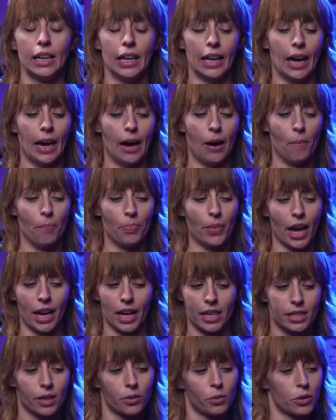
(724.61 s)
And I
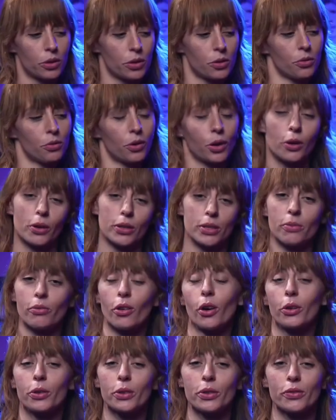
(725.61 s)
said, would you record some
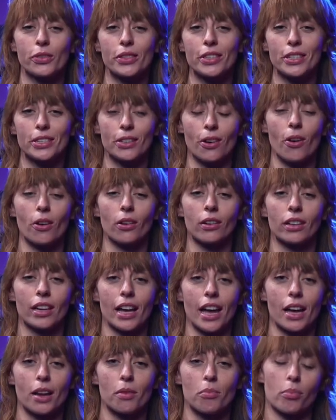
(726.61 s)
vocals for this song?
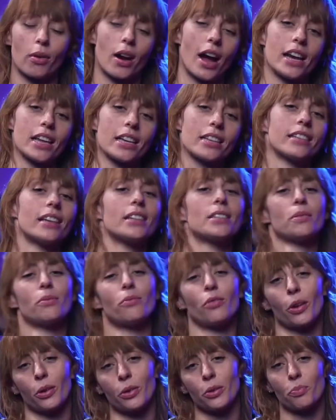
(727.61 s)
And Bridie sent some
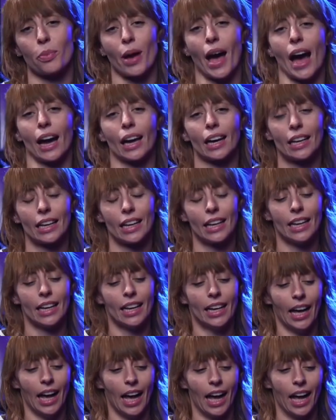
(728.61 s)
vocals back,
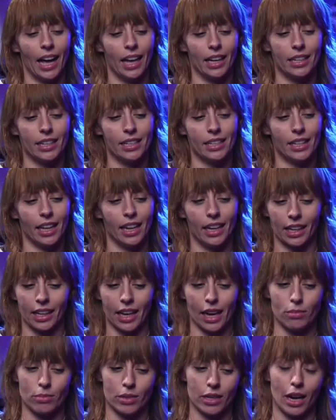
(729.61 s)
and then it
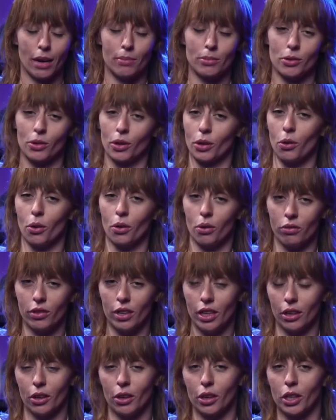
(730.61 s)
came time to record a
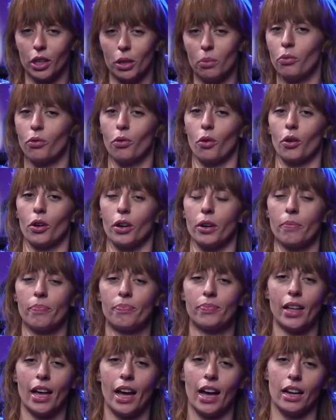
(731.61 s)
video clip for it.
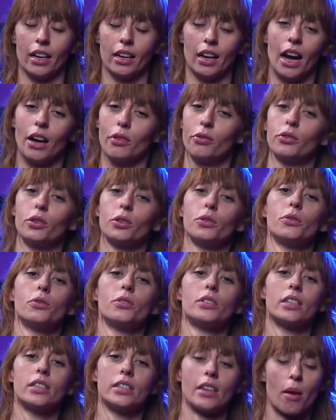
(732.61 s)
And I flew
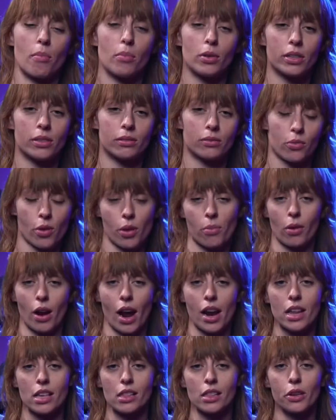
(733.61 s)
to Dublin, where
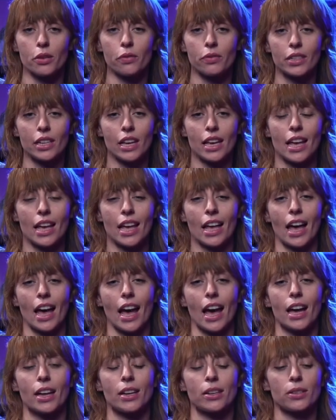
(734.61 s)
Bridie lives,
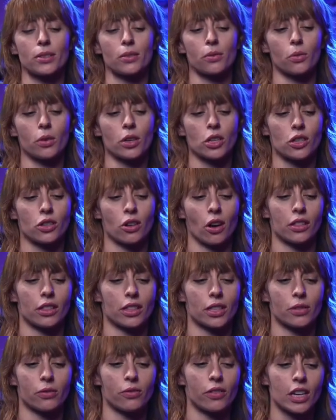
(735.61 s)
and we shot
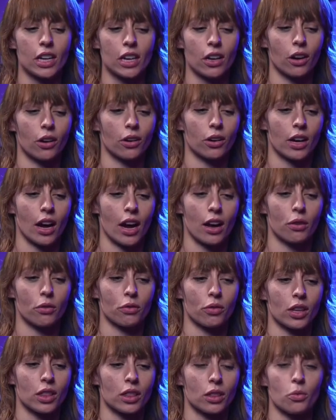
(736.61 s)
this video kind of
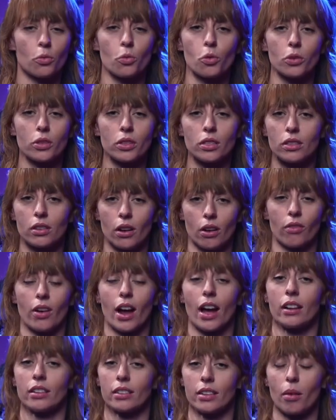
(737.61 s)
in the woods
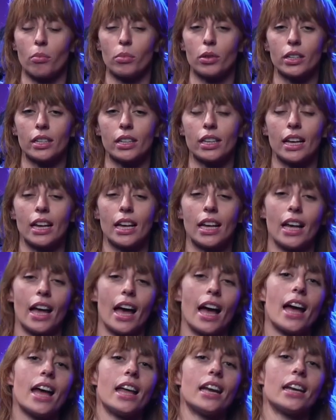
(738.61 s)
around Dublin,
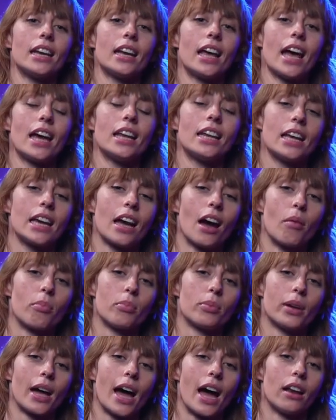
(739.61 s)
and ending up
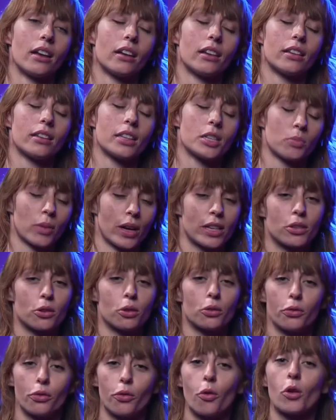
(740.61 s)
at this place
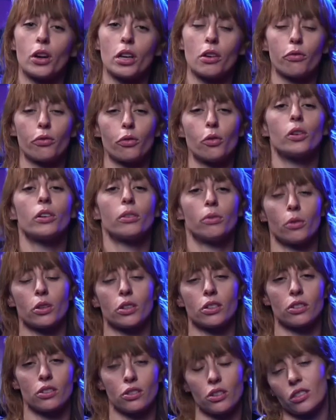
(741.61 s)
called 40 Foot, which
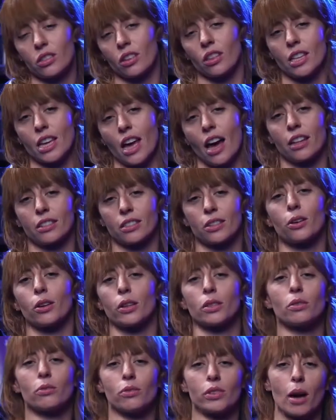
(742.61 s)
is just on the
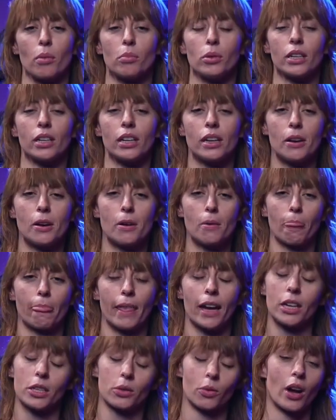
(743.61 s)
outskirts of Dublin,
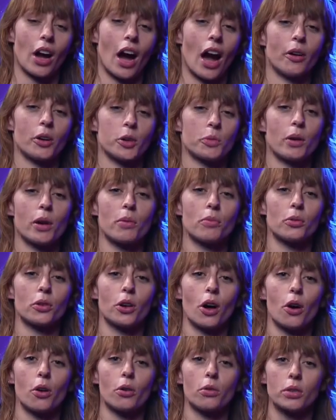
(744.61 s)
and it's where Irish people
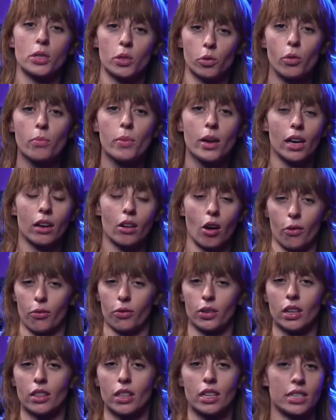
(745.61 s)
go swimming,
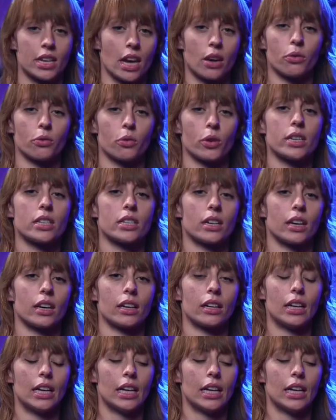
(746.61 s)
often in the dead of winter.